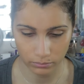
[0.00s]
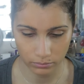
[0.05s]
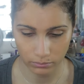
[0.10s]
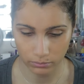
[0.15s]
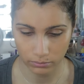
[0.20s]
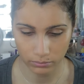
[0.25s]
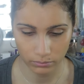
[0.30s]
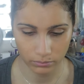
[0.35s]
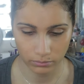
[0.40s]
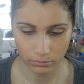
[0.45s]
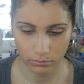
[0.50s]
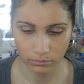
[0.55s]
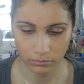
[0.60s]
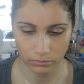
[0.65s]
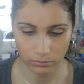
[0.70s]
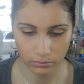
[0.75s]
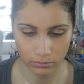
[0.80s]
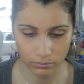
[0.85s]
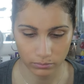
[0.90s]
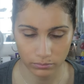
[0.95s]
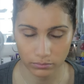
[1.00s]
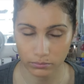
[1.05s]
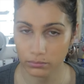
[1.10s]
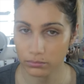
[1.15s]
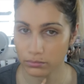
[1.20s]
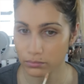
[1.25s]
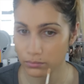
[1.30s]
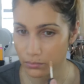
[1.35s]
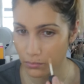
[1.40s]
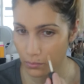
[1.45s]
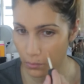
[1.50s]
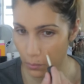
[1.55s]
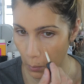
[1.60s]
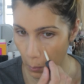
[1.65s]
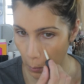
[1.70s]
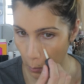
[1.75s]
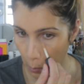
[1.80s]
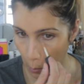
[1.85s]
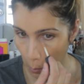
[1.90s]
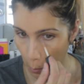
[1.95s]

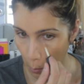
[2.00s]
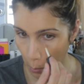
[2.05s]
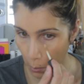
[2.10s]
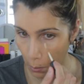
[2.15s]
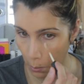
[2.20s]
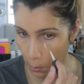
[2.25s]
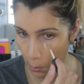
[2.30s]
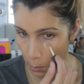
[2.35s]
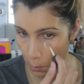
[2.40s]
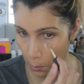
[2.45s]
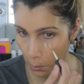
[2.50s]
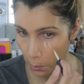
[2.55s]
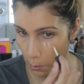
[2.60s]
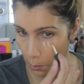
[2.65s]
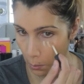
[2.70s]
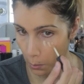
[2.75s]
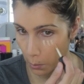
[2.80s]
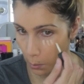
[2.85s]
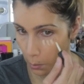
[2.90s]
(silence)